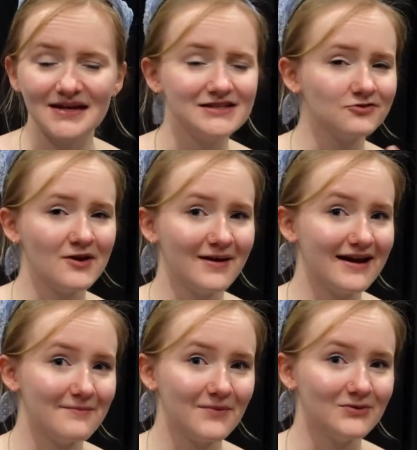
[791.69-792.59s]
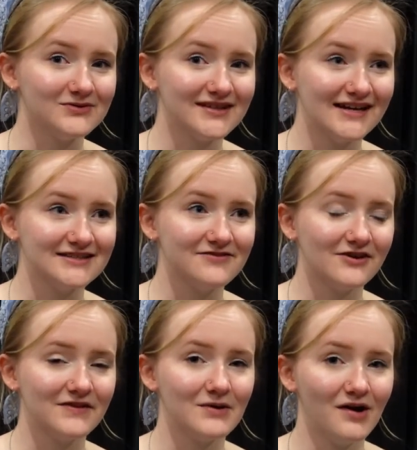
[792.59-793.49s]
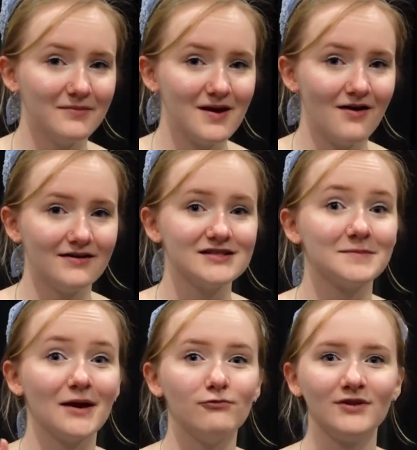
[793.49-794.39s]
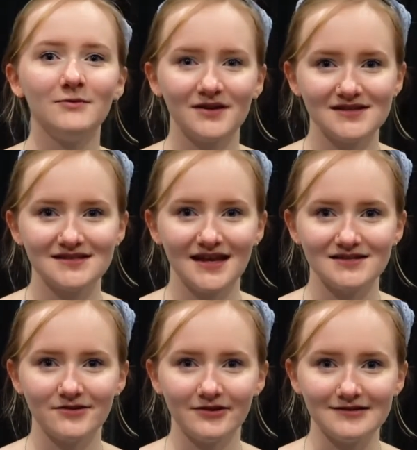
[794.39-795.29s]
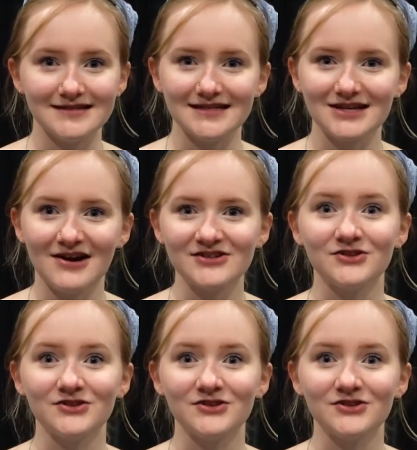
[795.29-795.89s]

Instagram I am most active on, though, I'll be honest, but I really want to get started on TikTok.